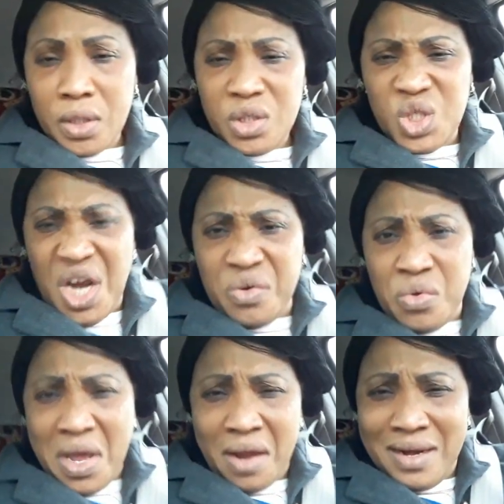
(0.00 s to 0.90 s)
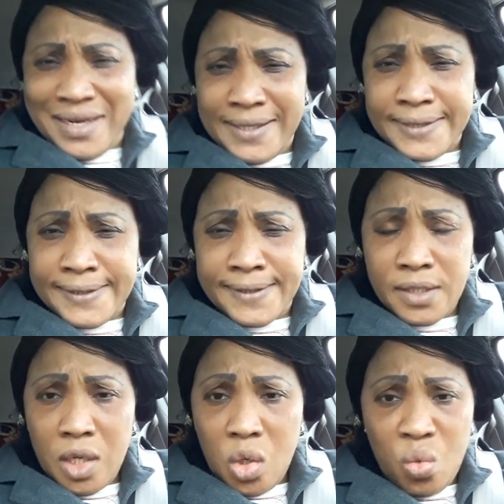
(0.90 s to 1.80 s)
Shine your eye,
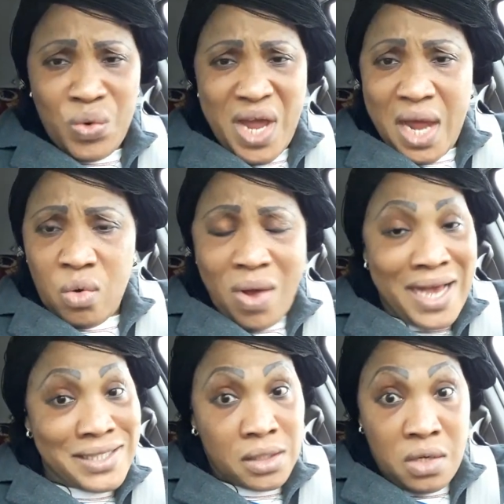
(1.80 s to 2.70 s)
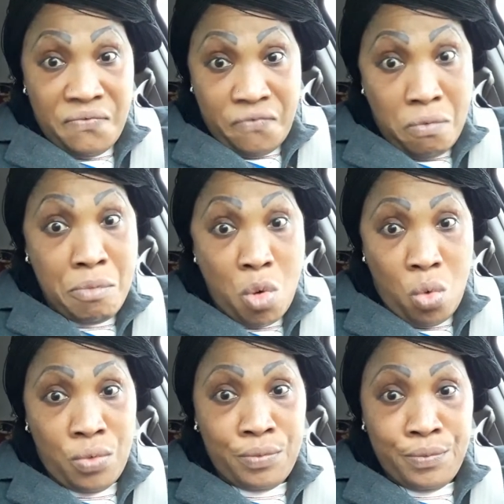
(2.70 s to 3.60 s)
ladies. We are not asking for
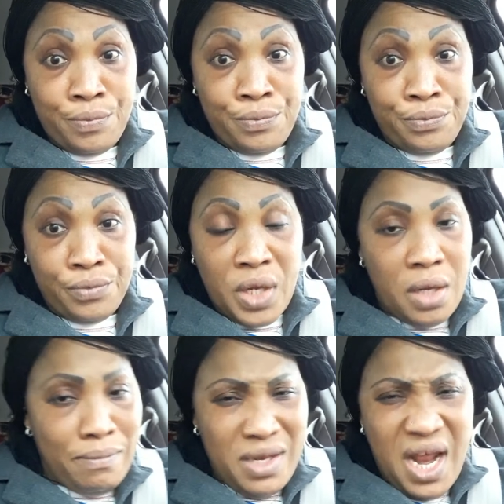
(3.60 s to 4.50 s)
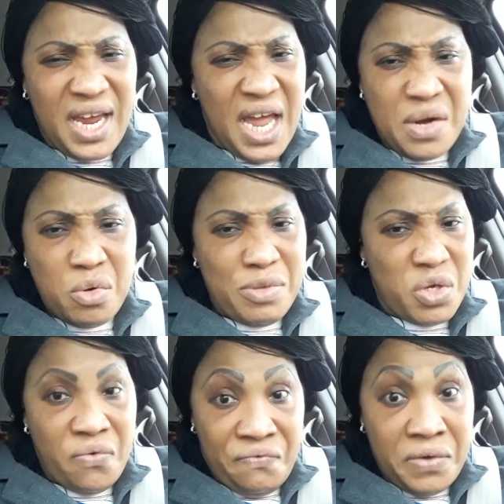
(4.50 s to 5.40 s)
more. May that guy not
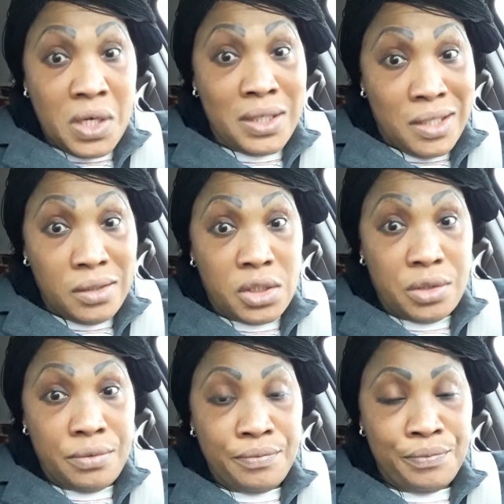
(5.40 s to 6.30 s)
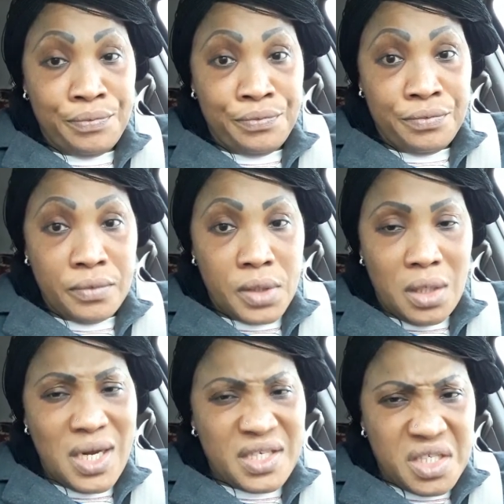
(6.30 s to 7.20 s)
make you feel guilty.
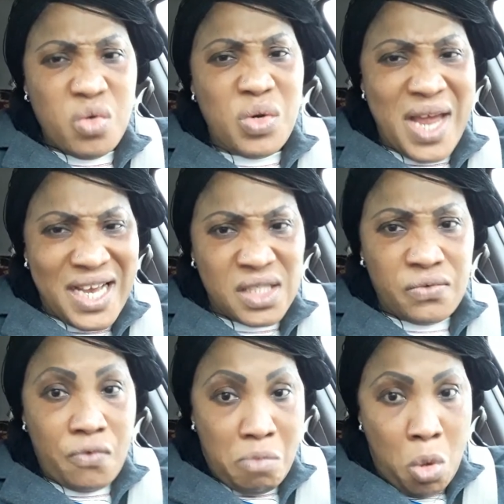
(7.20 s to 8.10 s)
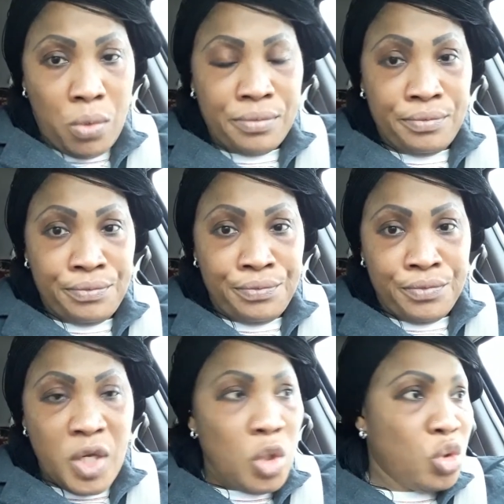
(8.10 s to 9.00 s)
Like say you ask for more.
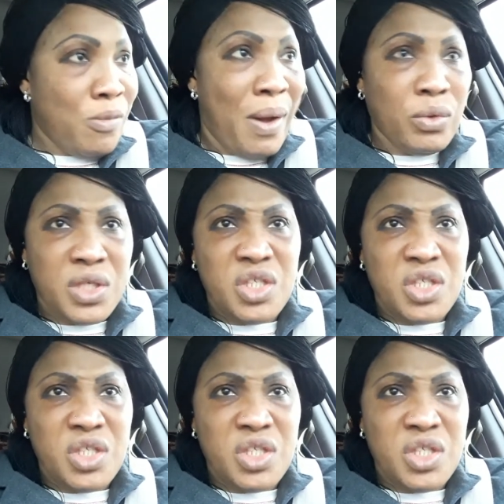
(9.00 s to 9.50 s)
So man go tell